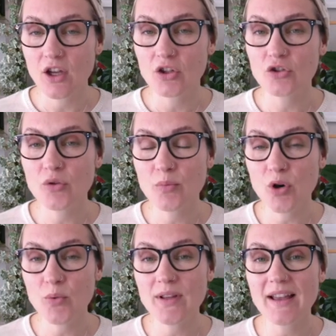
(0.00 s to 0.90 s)
the
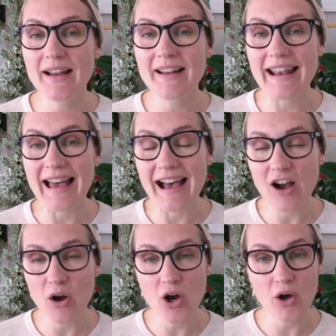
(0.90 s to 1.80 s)
more we
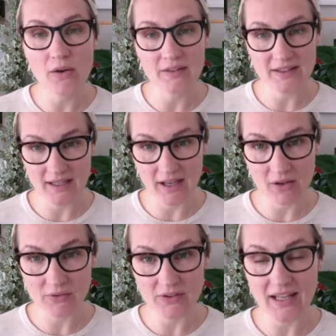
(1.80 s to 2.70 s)
allow
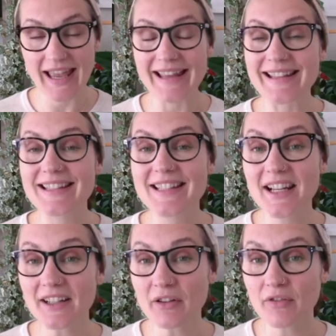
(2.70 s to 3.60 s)
ourselves and
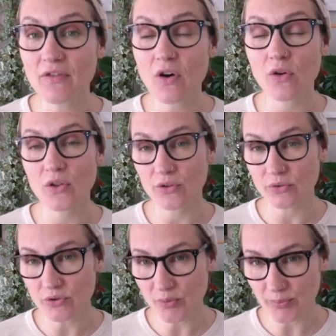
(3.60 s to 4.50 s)
therefore
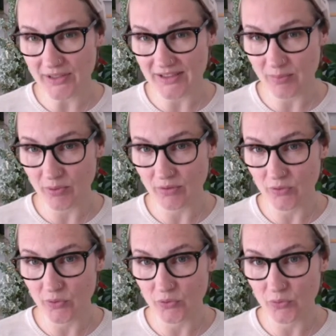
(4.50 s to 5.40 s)
through the principle of
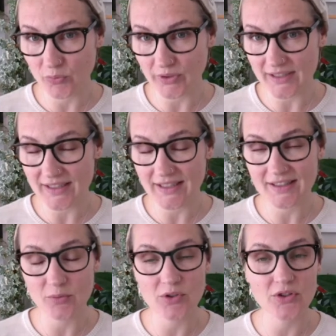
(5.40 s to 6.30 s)
quantum
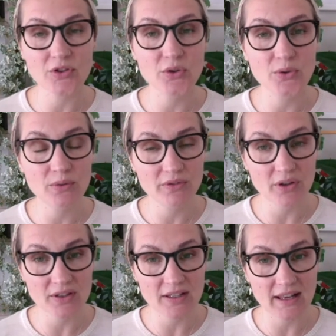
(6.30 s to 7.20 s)
resonance, which is a
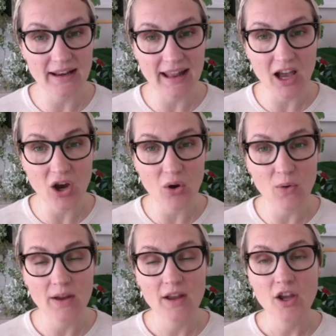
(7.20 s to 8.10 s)
universal law,
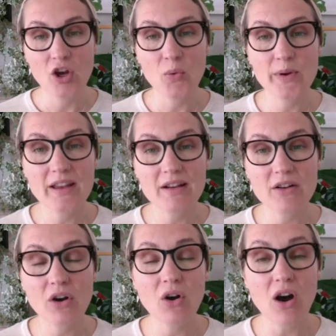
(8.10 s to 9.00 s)
we
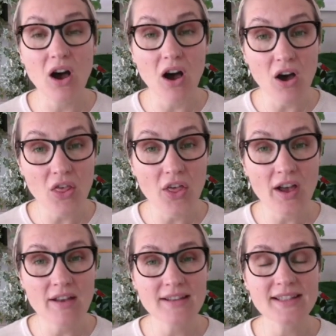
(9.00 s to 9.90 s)
allow
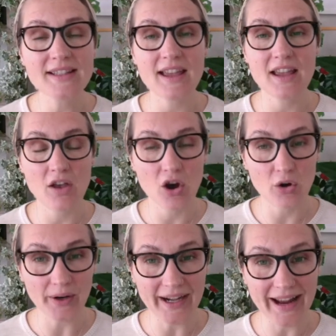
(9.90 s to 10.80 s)
others and
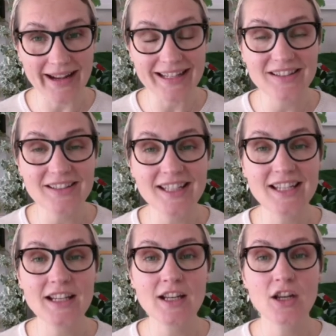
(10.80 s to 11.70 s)
our reality